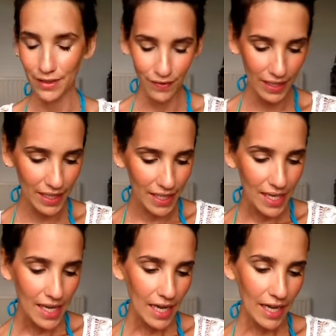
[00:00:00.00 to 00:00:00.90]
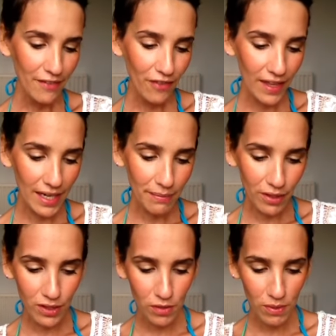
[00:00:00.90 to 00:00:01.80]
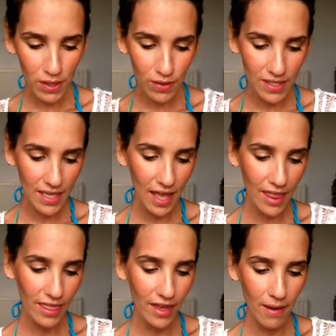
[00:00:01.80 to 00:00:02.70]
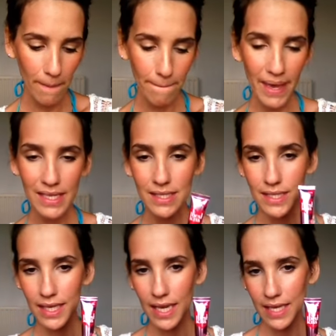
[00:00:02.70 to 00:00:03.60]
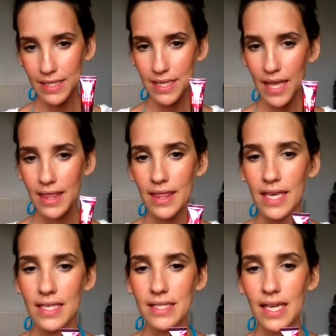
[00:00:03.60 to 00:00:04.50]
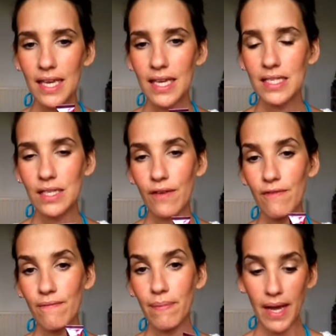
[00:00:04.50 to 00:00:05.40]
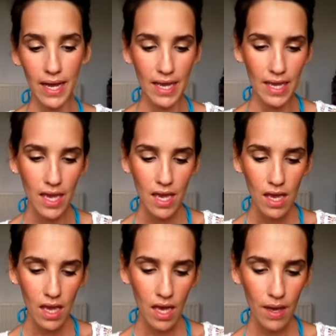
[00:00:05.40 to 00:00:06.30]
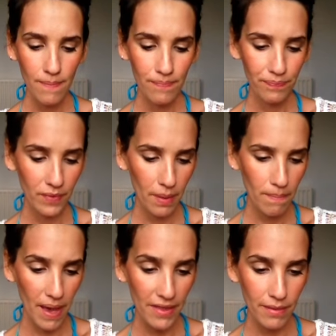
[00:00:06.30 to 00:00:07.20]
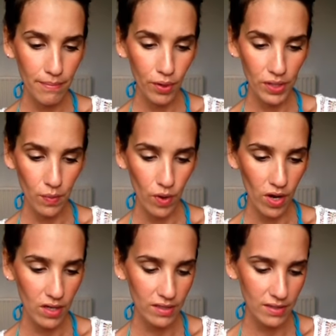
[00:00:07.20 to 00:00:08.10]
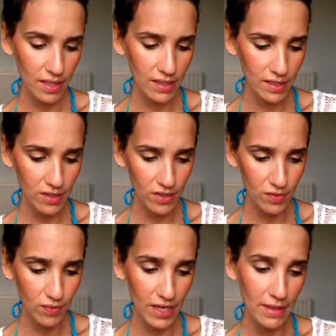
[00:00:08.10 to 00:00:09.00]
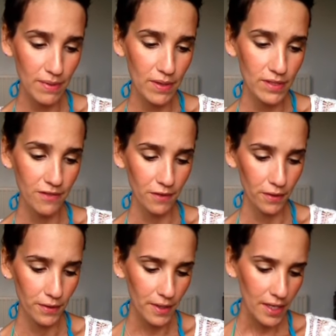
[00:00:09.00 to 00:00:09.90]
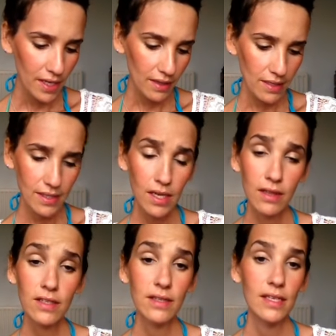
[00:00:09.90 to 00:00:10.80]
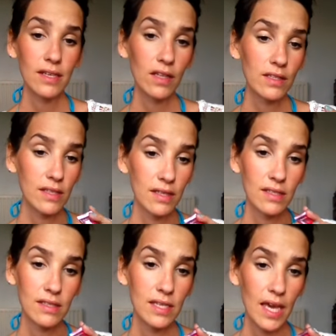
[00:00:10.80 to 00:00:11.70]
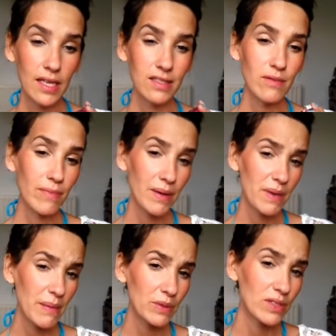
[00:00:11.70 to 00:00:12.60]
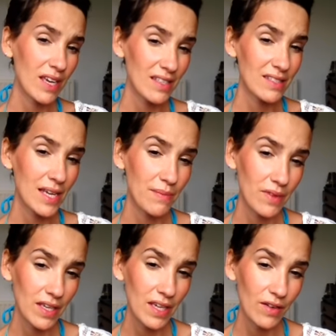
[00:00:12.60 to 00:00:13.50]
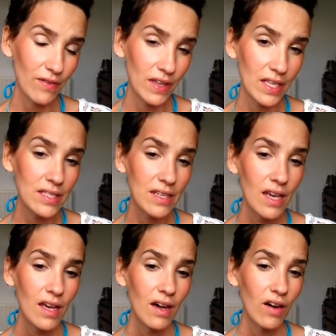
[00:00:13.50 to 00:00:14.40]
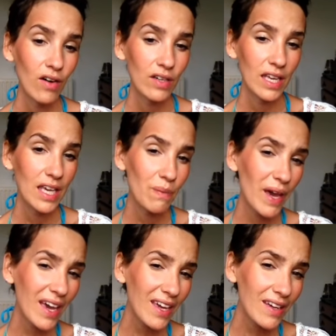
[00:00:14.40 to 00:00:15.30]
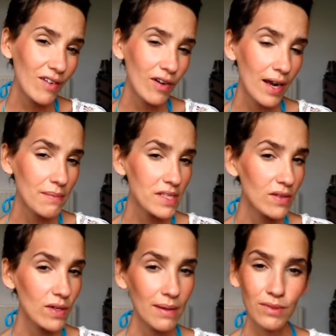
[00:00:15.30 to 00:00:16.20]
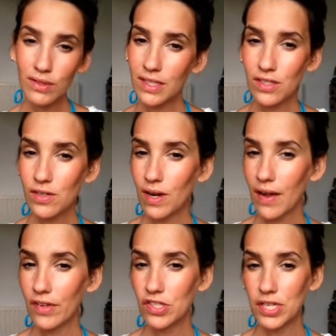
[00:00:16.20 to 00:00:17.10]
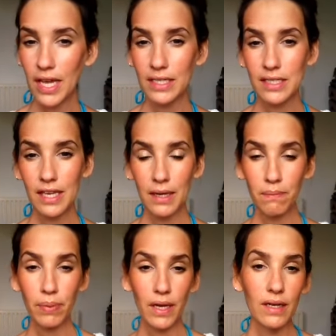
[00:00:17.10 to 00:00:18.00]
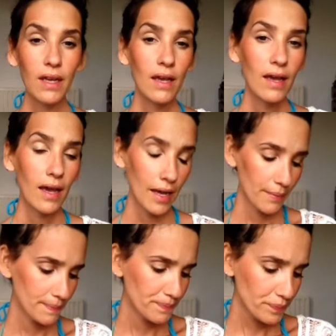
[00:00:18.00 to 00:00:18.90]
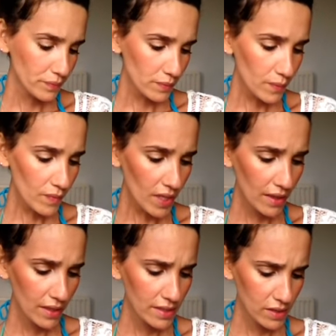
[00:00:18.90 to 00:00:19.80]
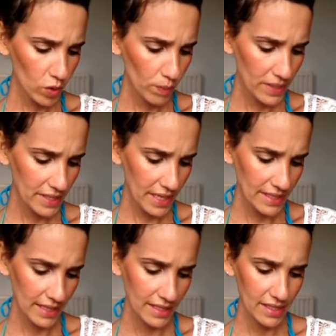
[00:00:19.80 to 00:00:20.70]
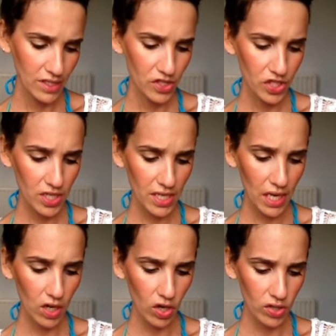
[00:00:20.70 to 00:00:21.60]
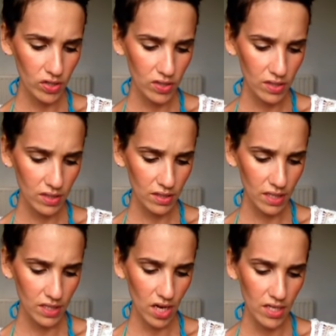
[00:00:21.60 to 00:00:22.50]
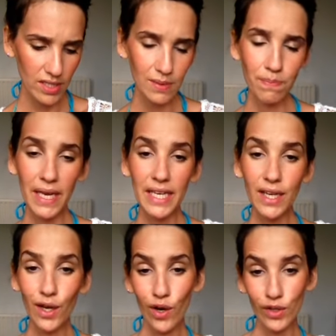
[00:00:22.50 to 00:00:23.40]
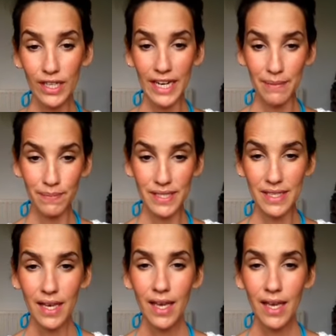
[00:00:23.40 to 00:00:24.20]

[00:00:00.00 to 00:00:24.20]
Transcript: of thing. And for that I'm going to be using the Best Kiss, and this is by Bath and Body Works. This is just really beautiful. They say that they sell this in the States. You might be able to get something of this on eBay or Amazon. I'm not that sure, I haven't checked yet, but this is called Best Kiss, and this is a sheer gloss that turns pink on lips,